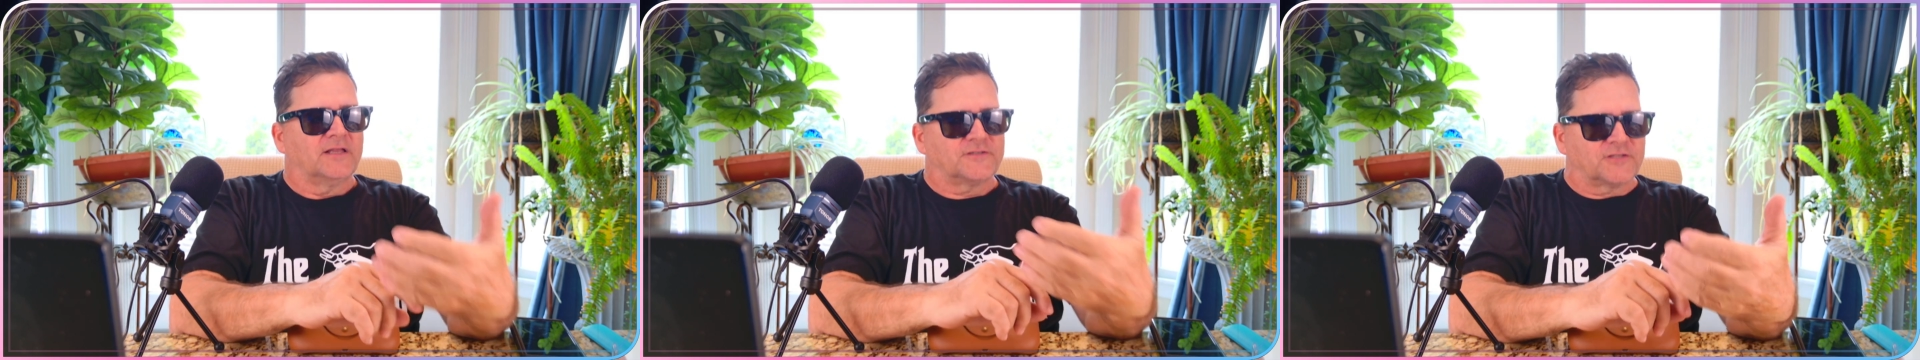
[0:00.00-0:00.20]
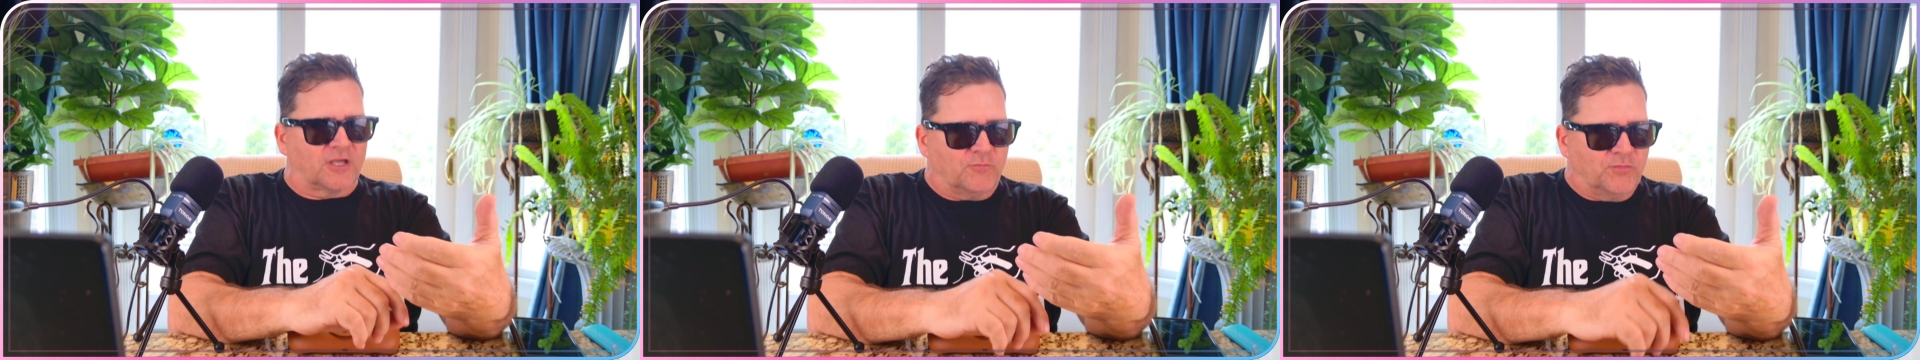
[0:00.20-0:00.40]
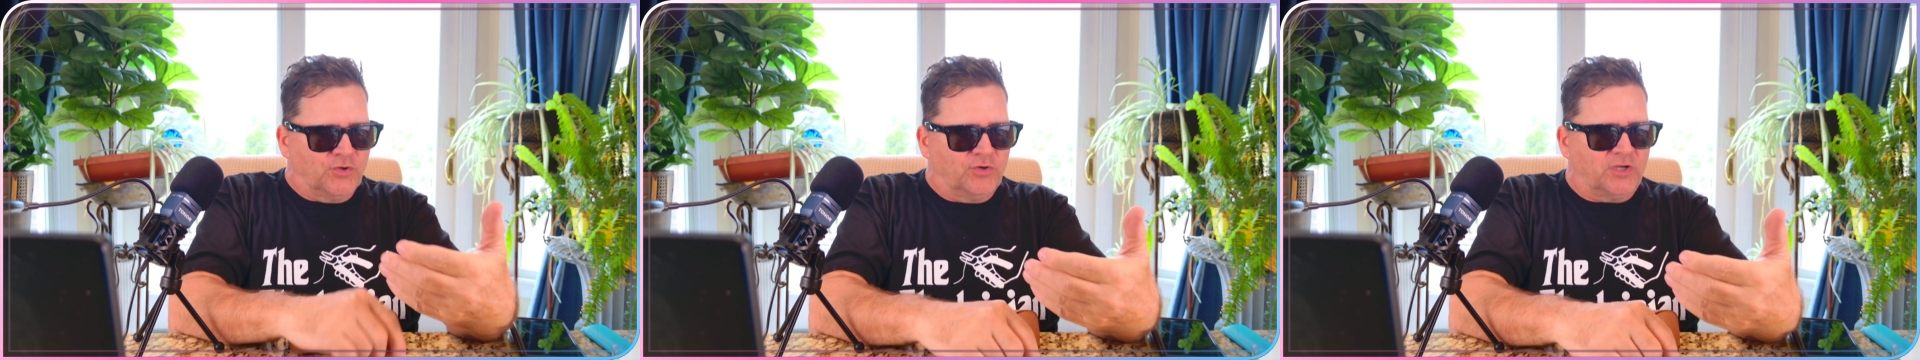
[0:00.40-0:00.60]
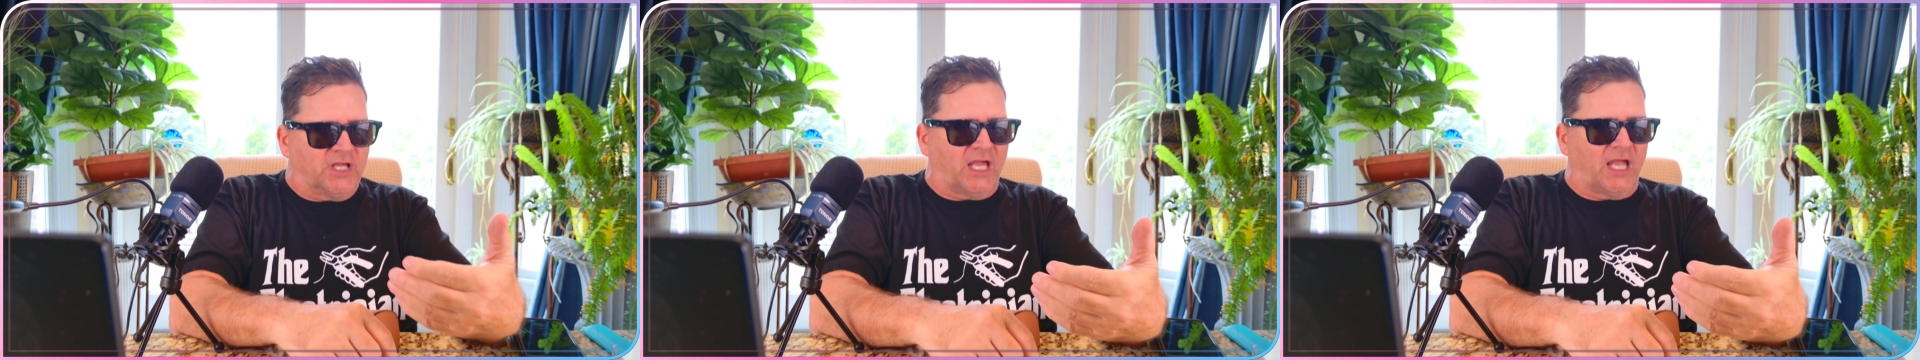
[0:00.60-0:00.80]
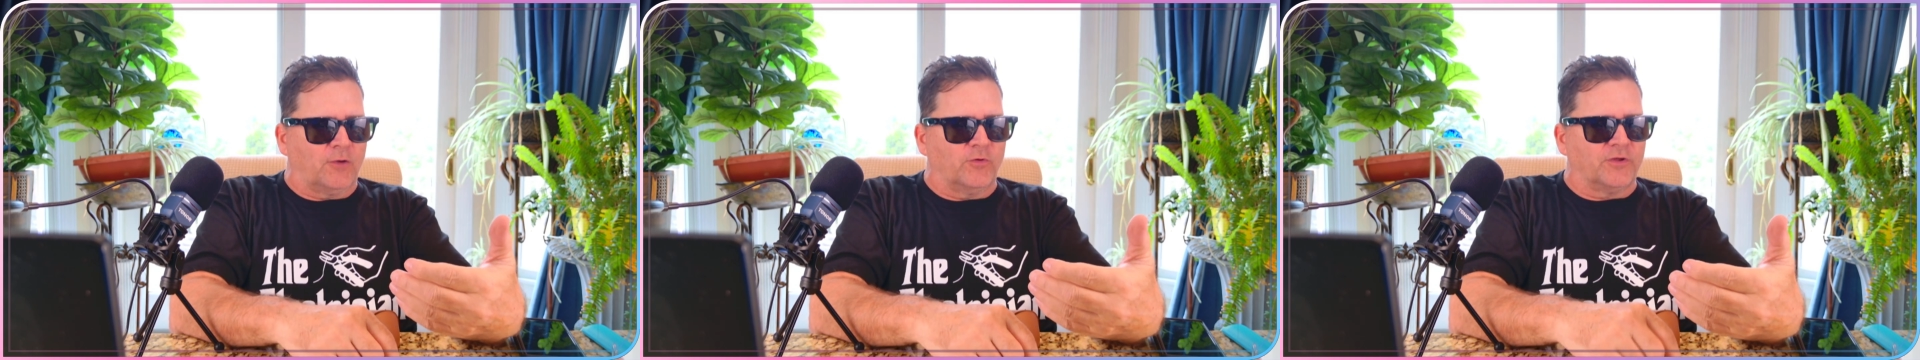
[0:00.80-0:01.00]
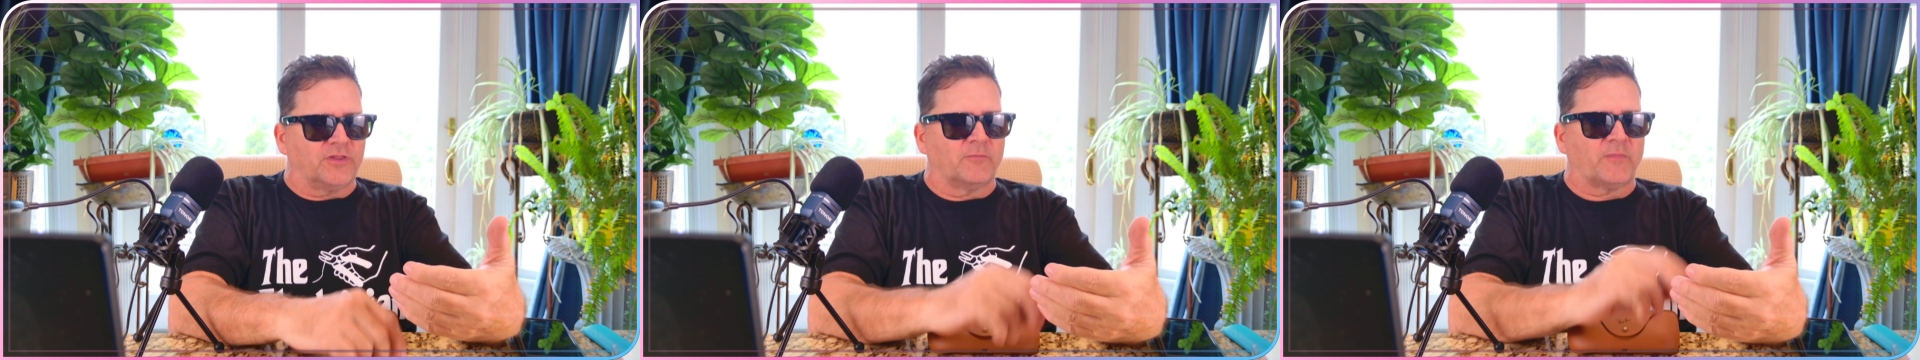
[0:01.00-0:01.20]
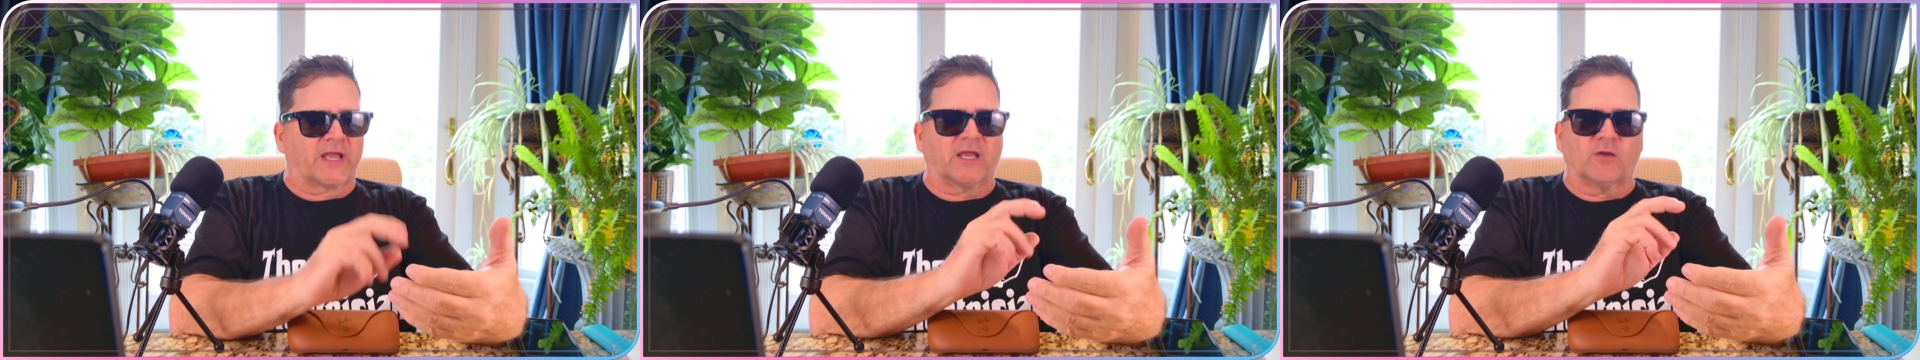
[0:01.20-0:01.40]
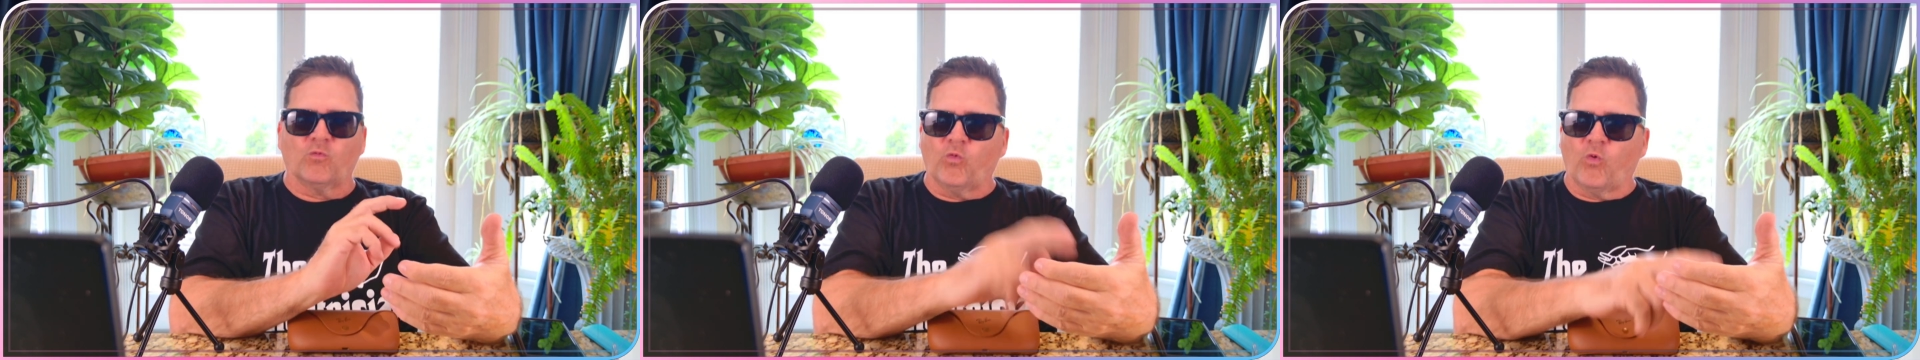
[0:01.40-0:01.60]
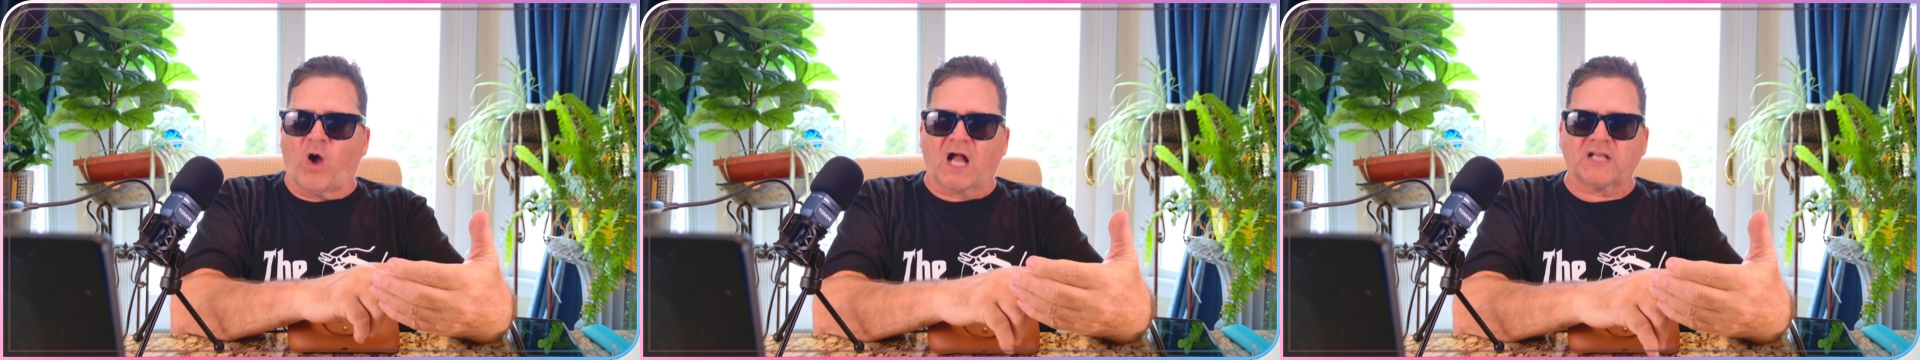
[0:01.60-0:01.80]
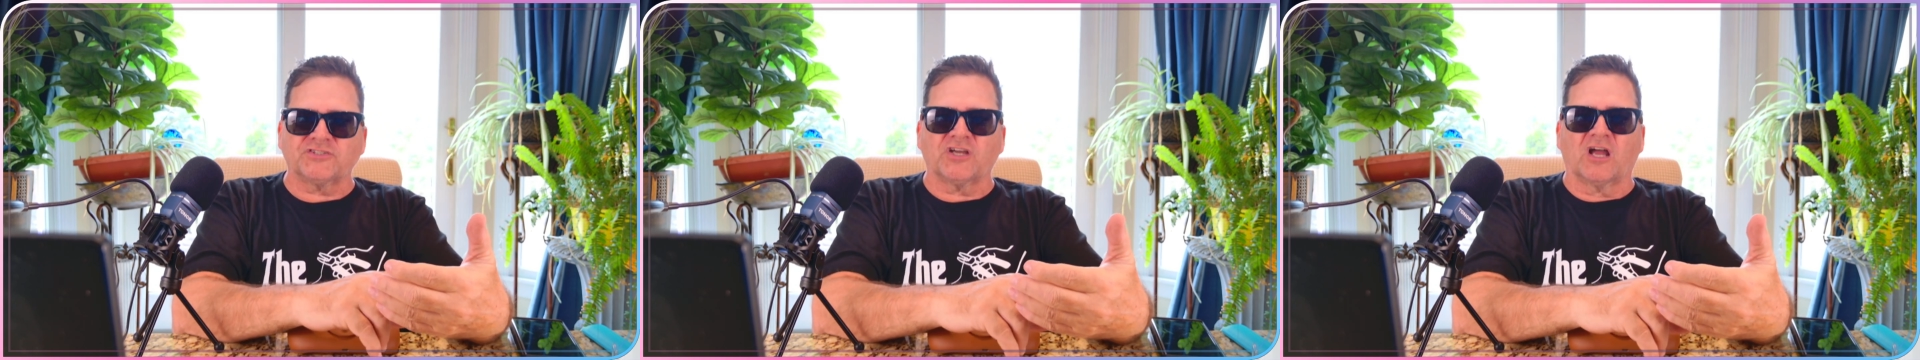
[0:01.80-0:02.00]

communicate with him. I can watch